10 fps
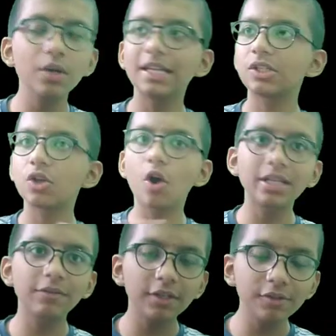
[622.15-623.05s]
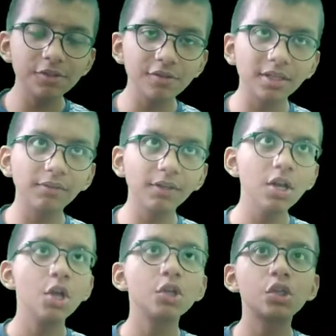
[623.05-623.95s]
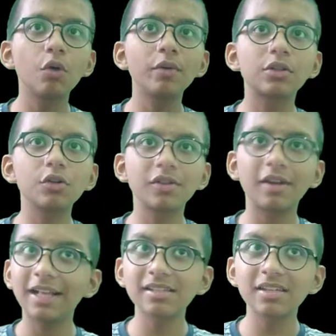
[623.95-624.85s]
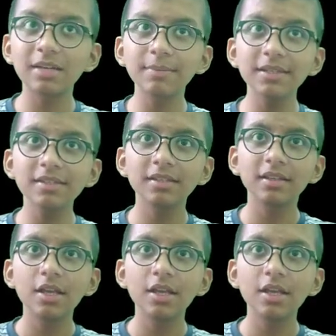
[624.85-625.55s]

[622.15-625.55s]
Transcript: it is not equal to 0. So it goes on else statement.